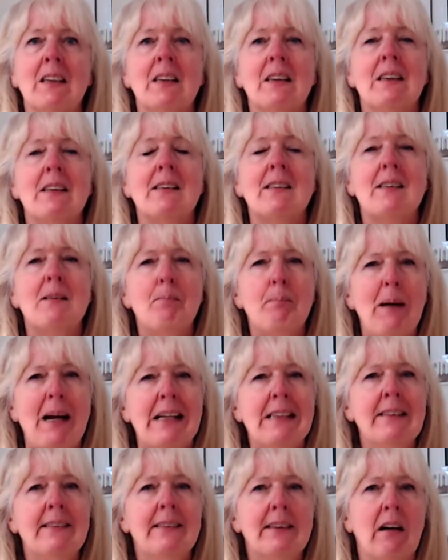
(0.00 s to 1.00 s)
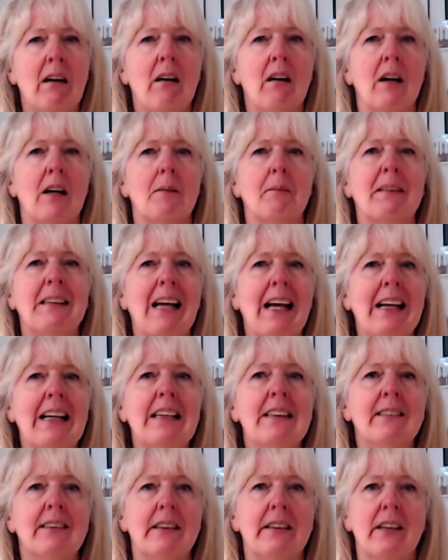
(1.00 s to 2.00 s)
Spend time getting
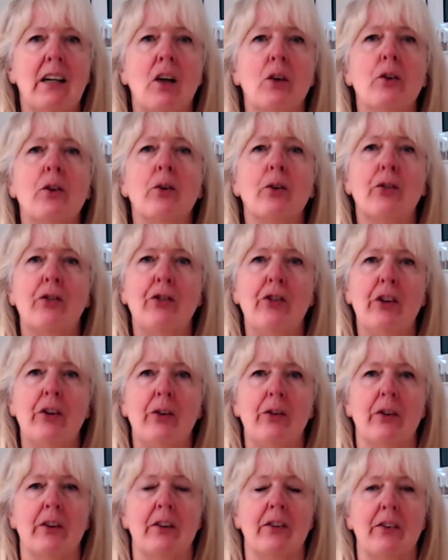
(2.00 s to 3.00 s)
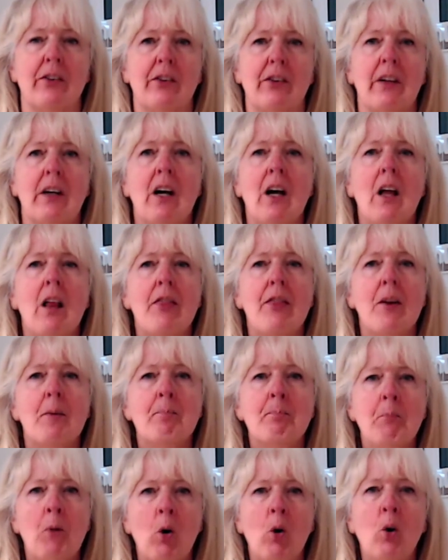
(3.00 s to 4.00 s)
to know your students. The
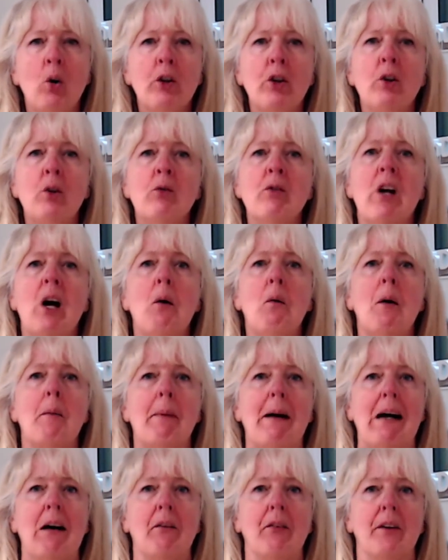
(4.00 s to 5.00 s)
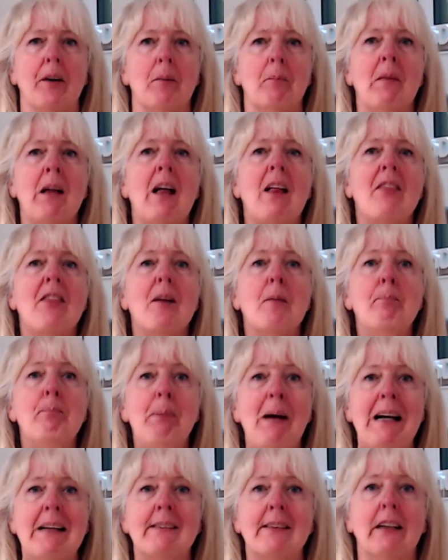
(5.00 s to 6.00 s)
more you know about them, the
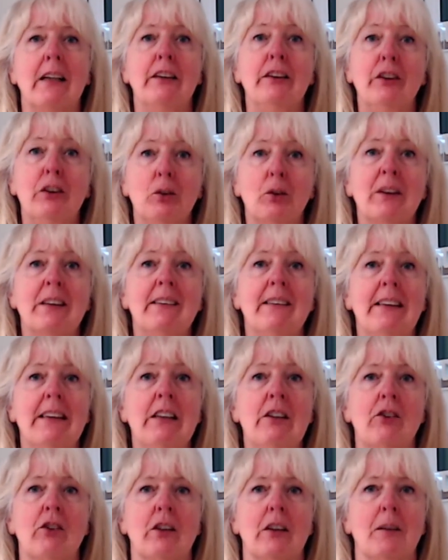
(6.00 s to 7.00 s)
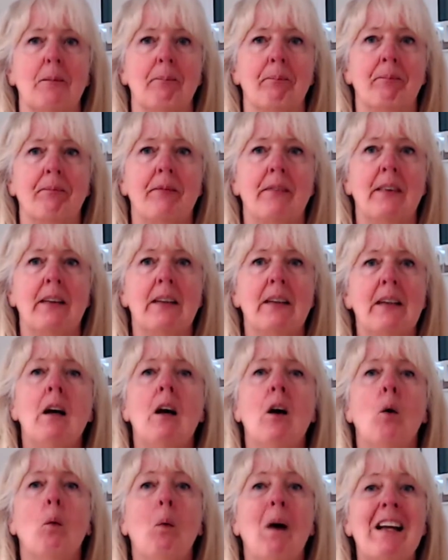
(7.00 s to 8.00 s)
better you can teach them.
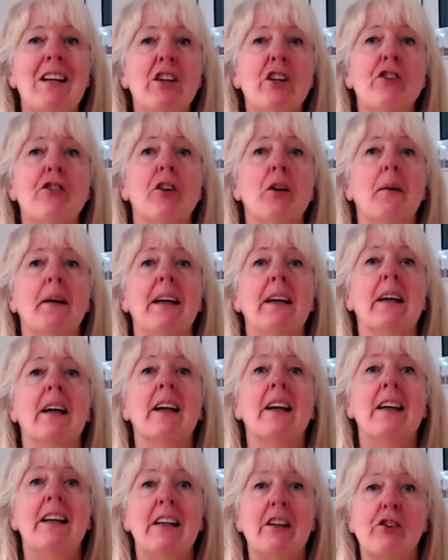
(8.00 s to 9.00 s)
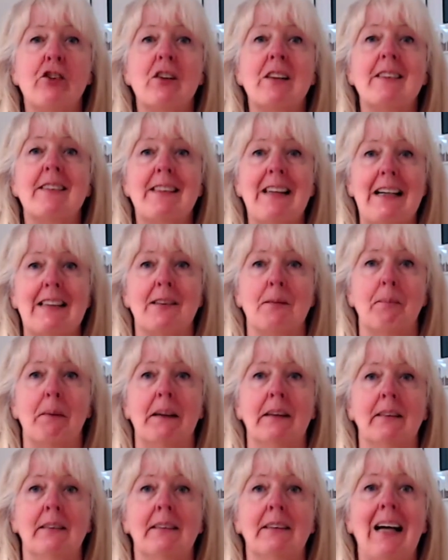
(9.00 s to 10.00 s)
When you're doing an initial
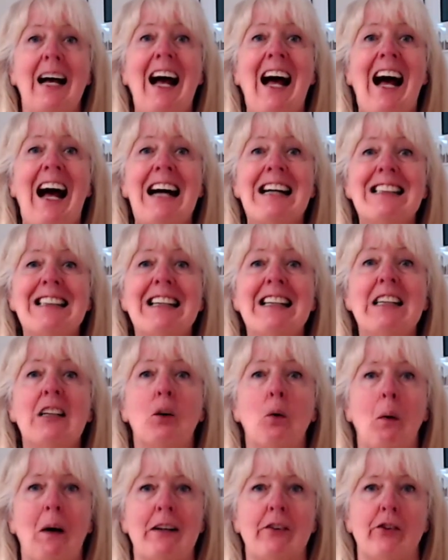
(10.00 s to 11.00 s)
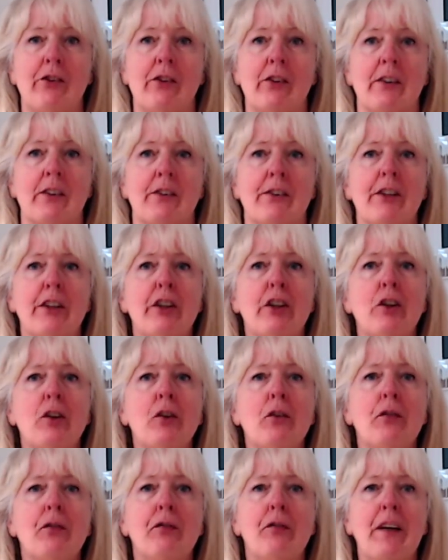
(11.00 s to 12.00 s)
assessment, add in questions that you
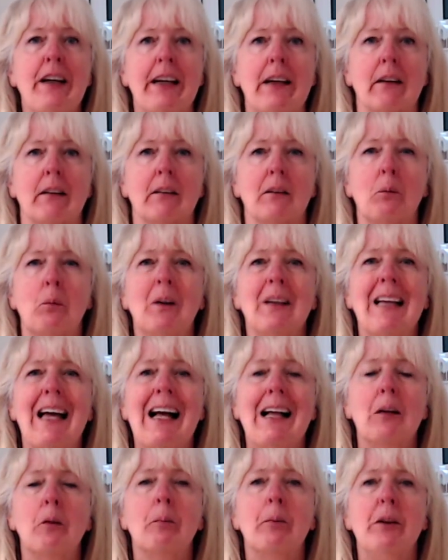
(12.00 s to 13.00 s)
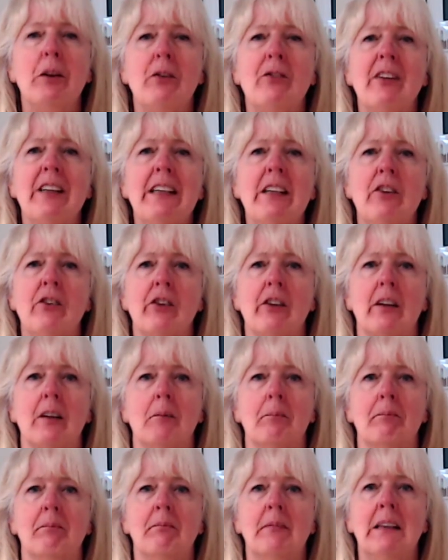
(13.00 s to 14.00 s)
feel will help you teach them,
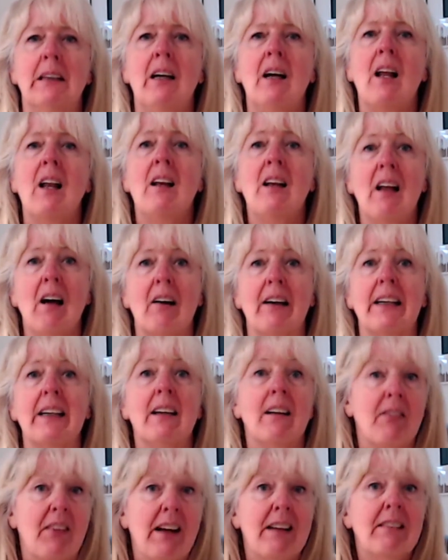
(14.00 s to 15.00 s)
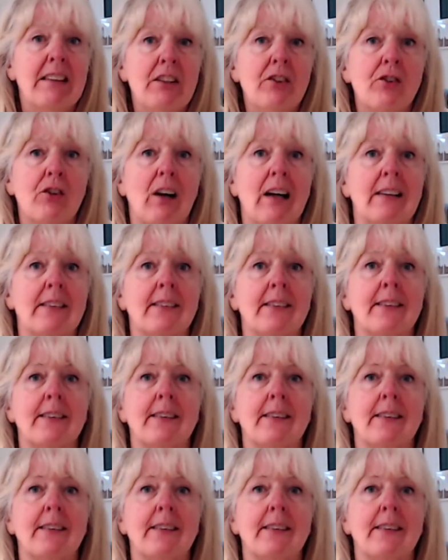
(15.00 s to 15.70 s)
like their interest.